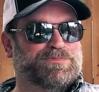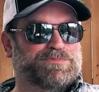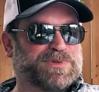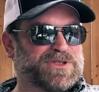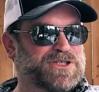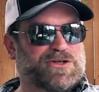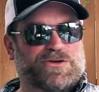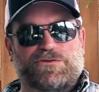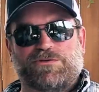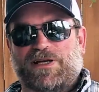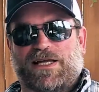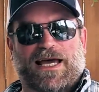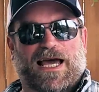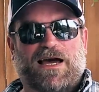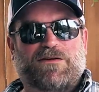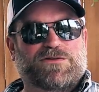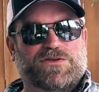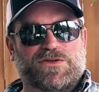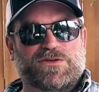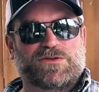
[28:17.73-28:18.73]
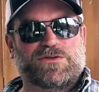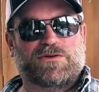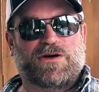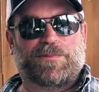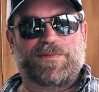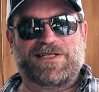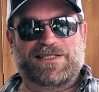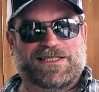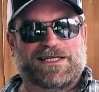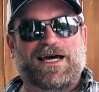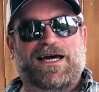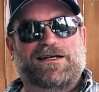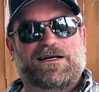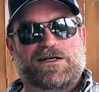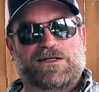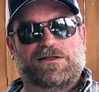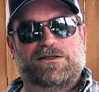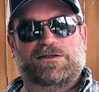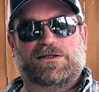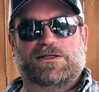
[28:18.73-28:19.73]
But you don't really have to. I mean, it's got
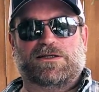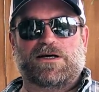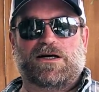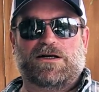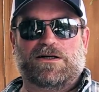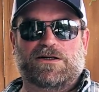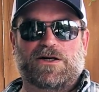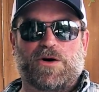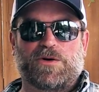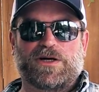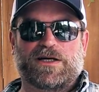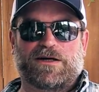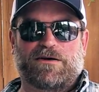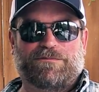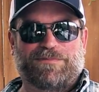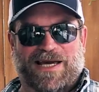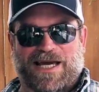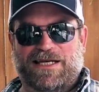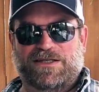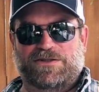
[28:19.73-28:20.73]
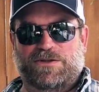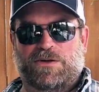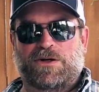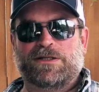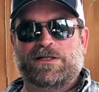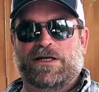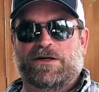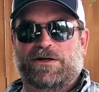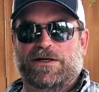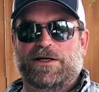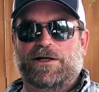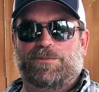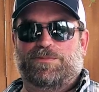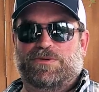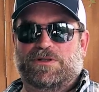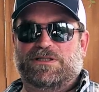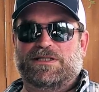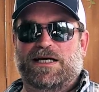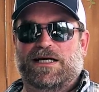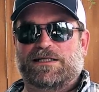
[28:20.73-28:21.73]
a coating of paint on there to help
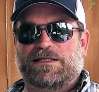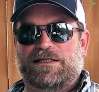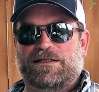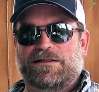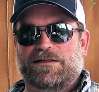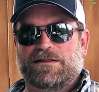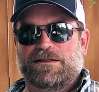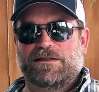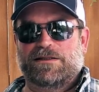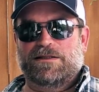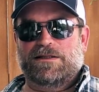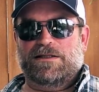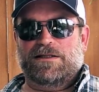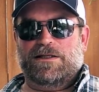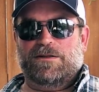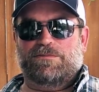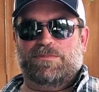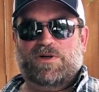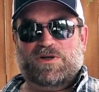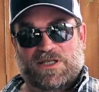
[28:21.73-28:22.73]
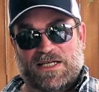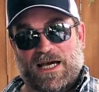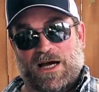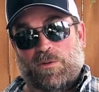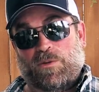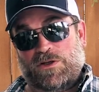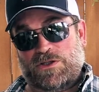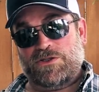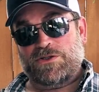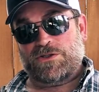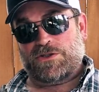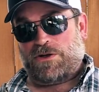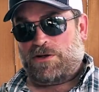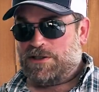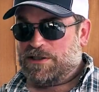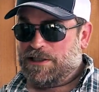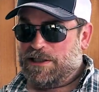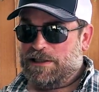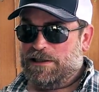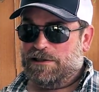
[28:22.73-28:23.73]
protect it. But yeah, once you
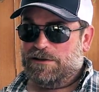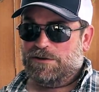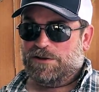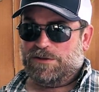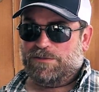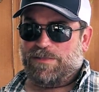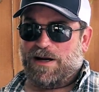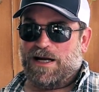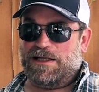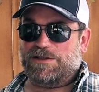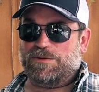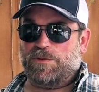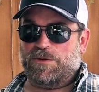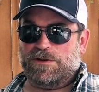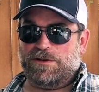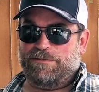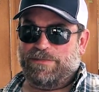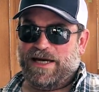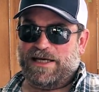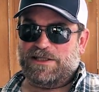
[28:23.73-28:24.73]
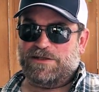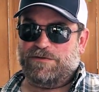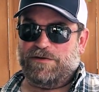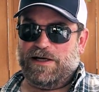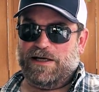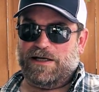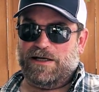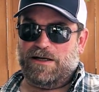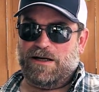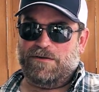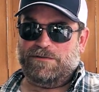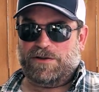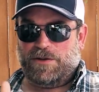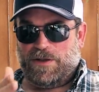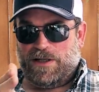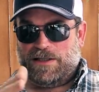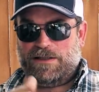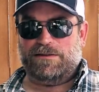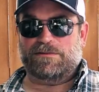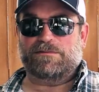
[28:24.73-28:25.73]
start seeing little spots where the paint's flaking off,
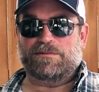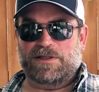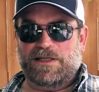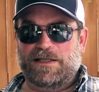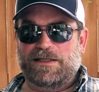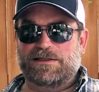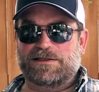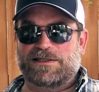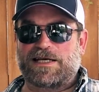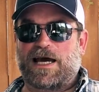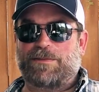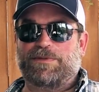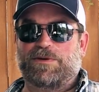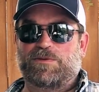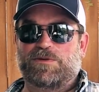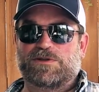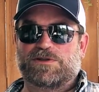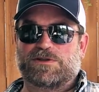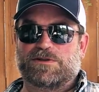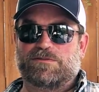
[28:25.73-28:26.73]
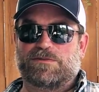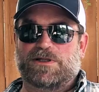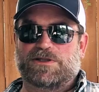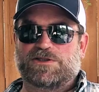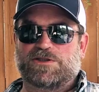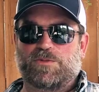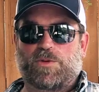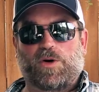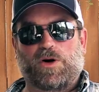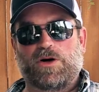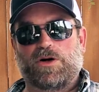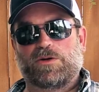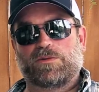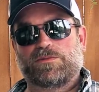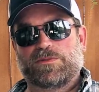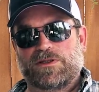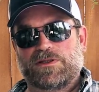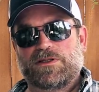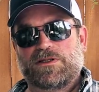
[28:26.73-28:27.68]
go ahead and zap it with some oil.